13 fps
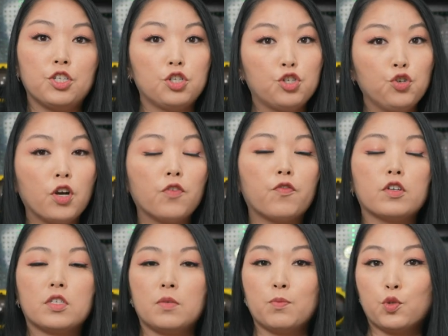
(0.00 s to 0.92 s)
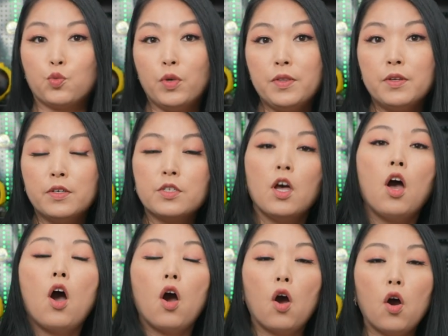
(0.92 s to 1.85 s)
the sugar for some sweeteners,
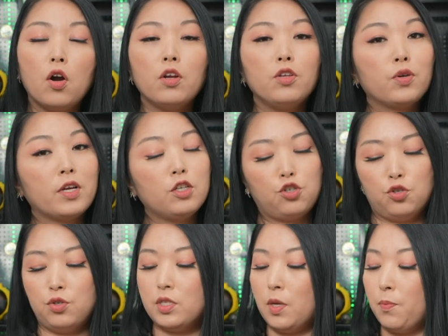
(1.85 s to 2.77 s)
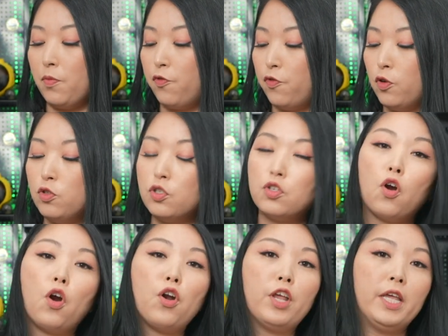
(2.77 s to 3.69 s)
or you can choose some fruits or